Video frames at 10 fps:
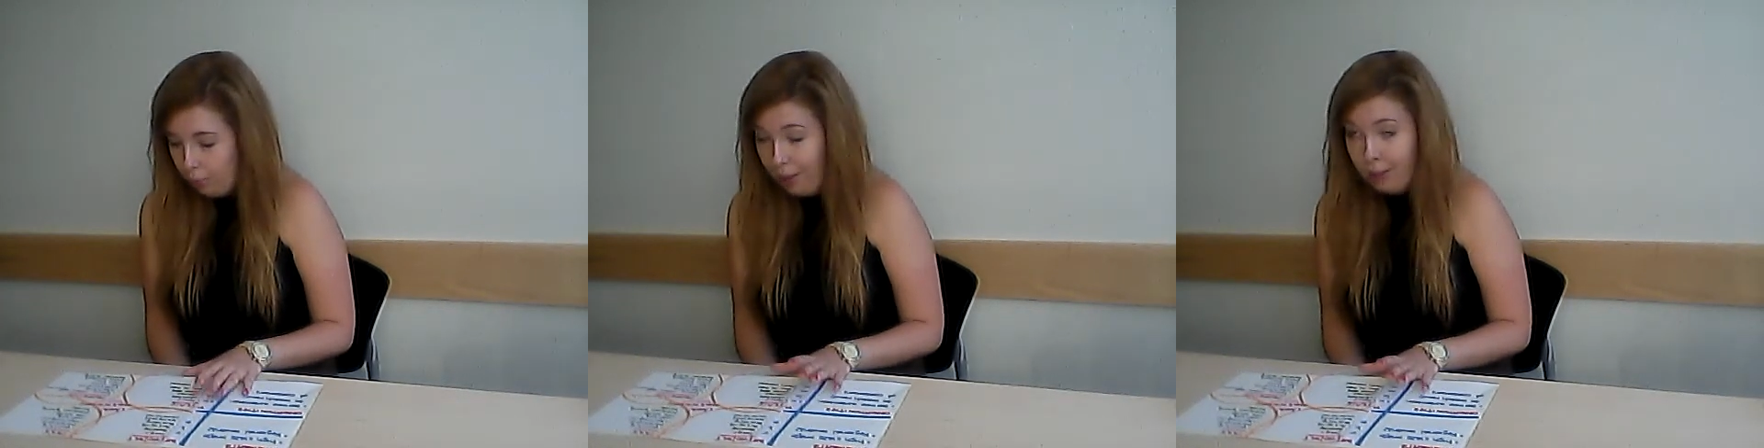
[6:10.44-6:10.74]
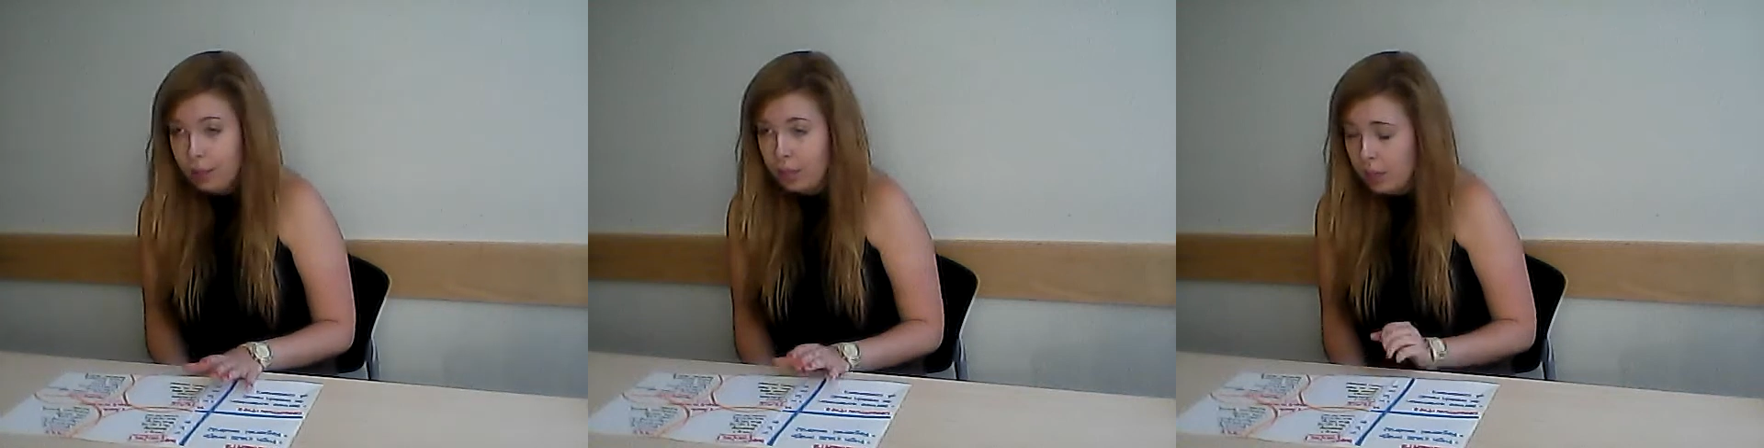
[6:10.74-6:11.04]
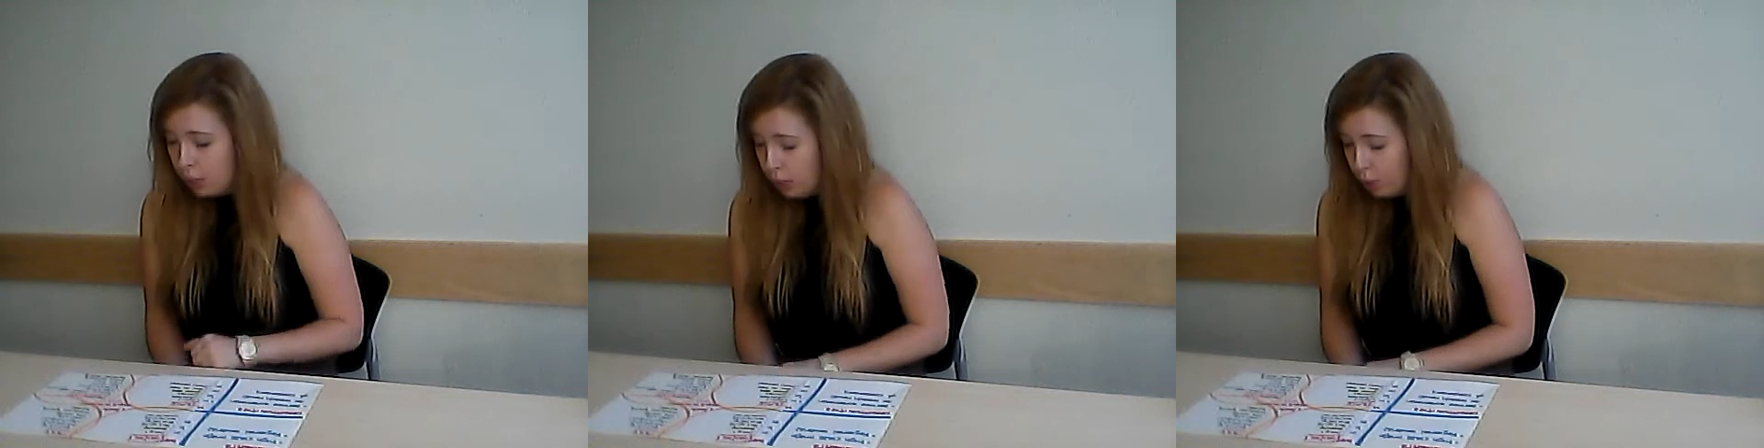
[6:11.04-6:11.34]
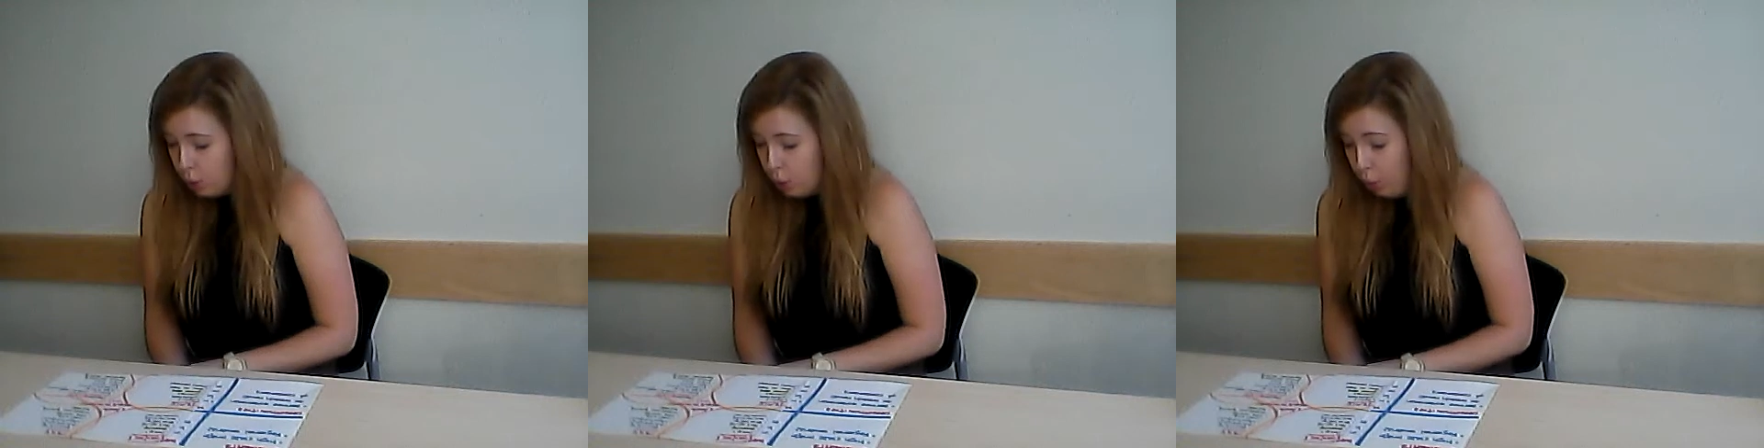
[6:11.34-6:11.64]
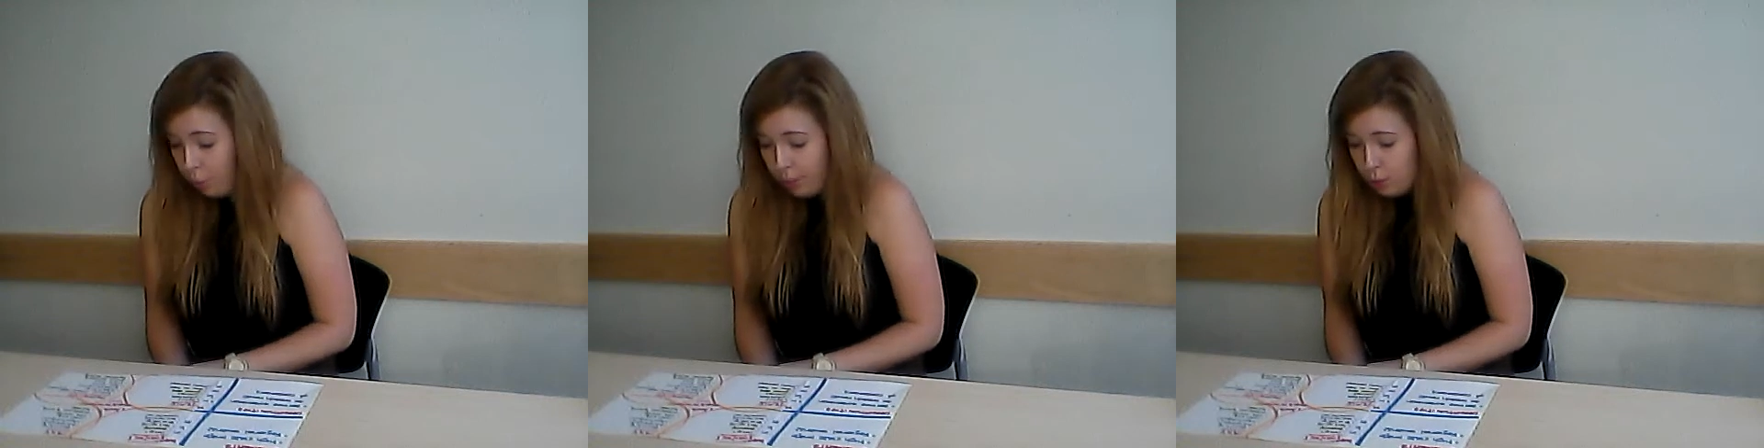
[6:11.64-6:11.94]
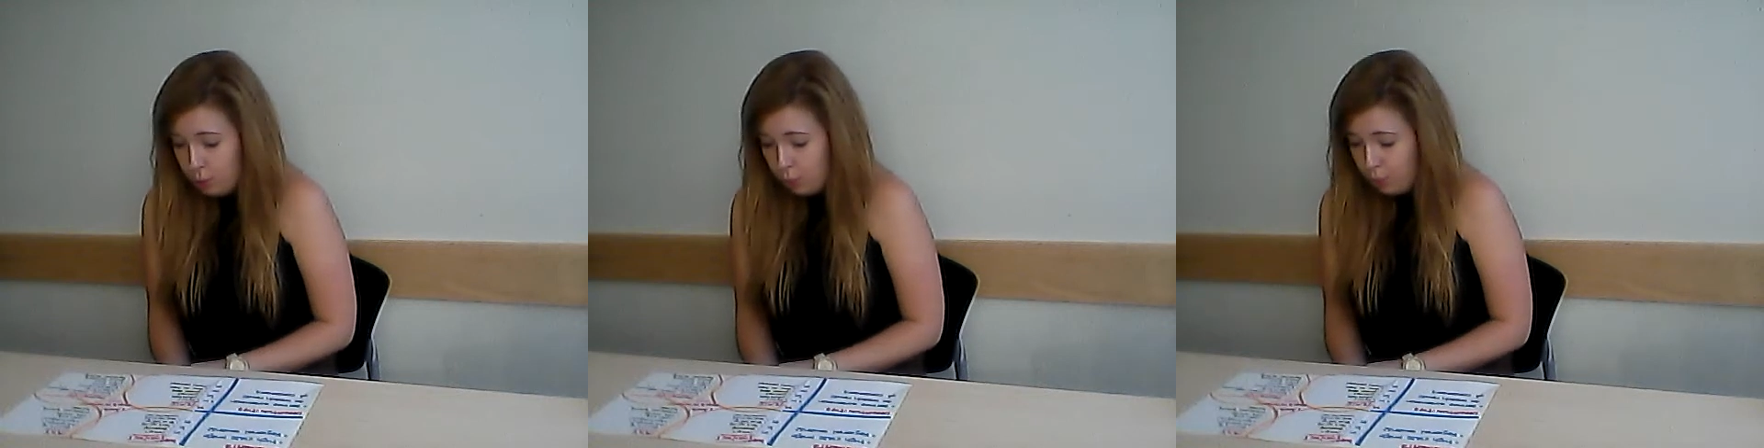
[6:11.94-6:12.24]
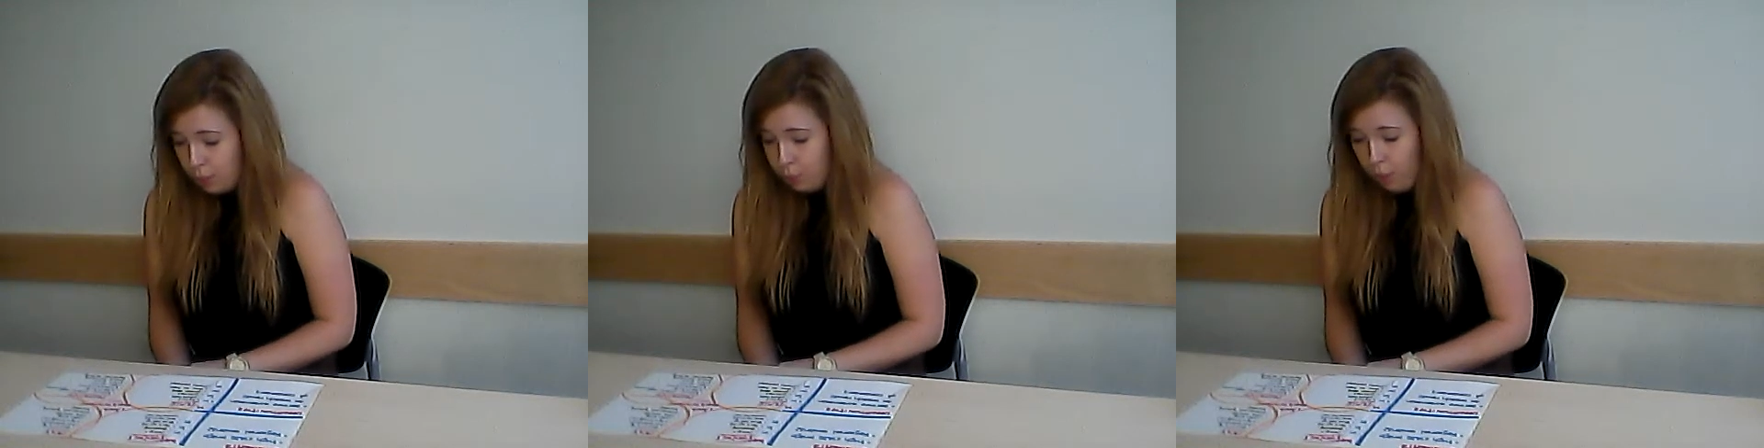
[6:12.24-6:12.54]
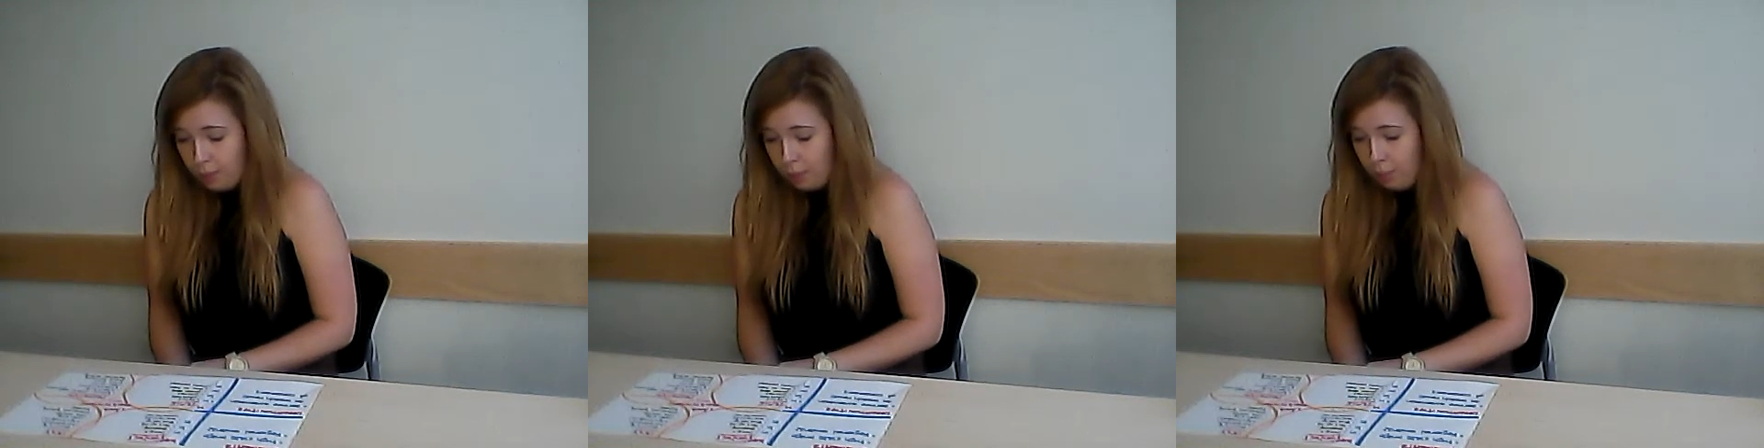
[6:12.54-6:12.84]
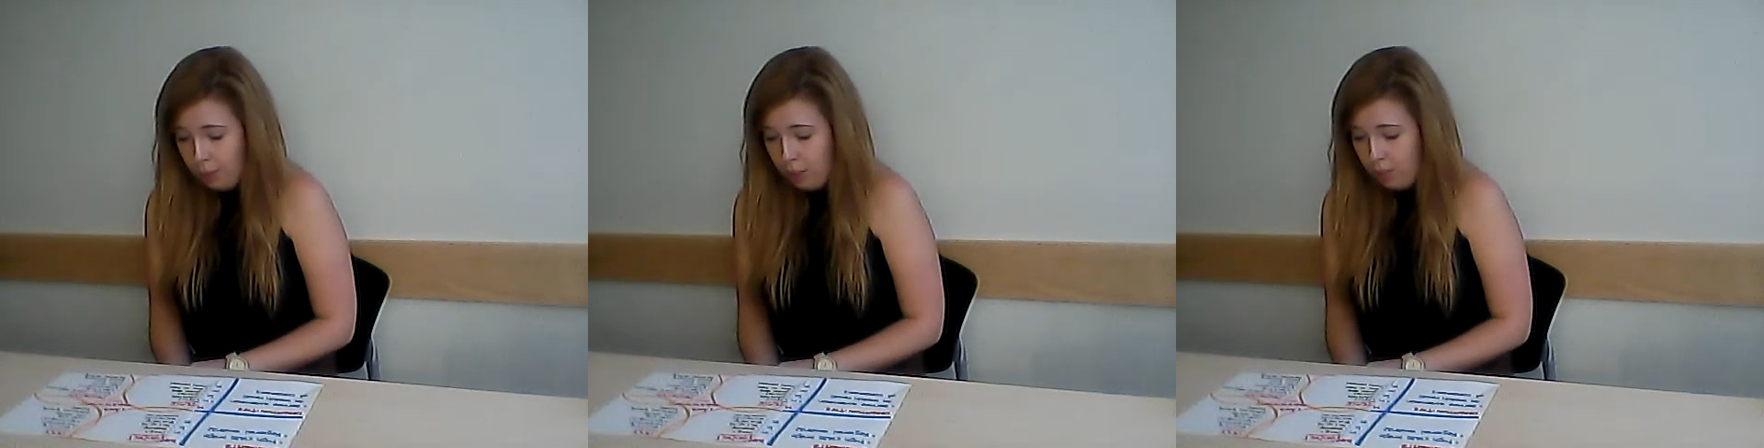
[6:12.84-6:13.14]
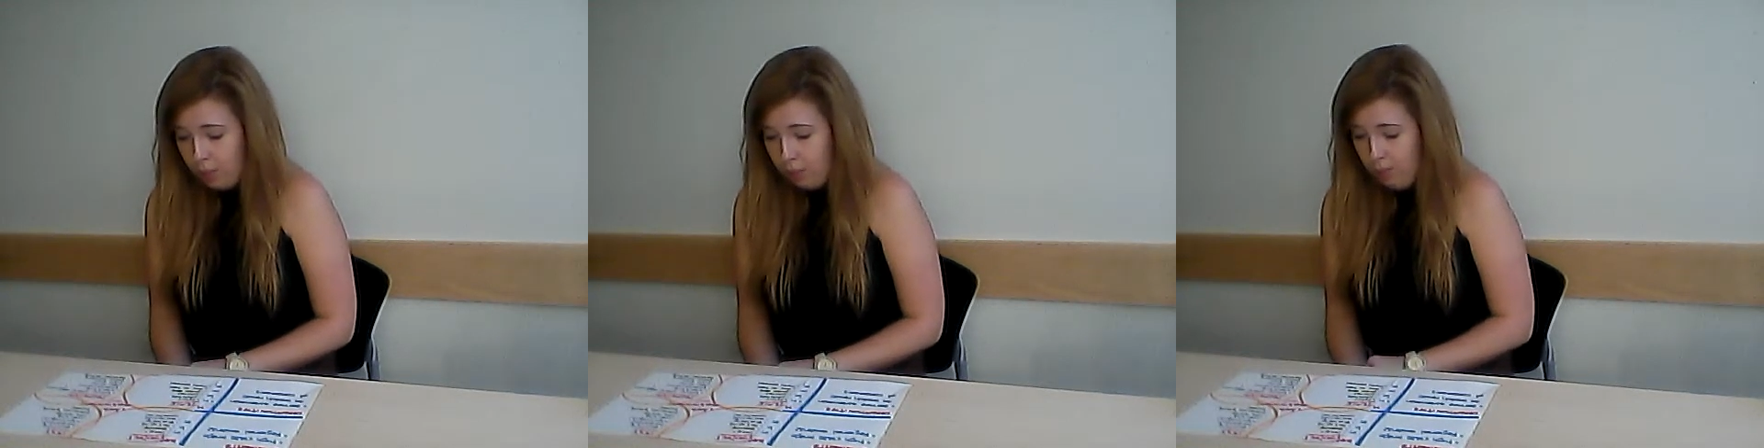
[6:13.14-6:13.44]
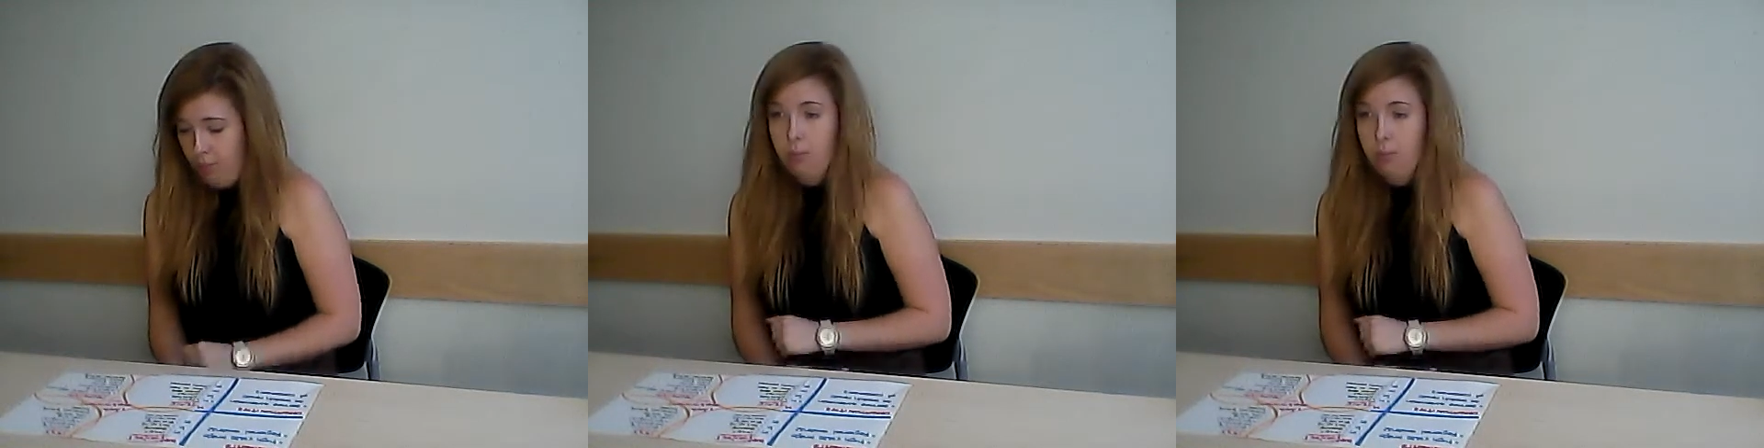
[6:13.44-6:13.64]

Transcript: monthly. So what we could do is possibly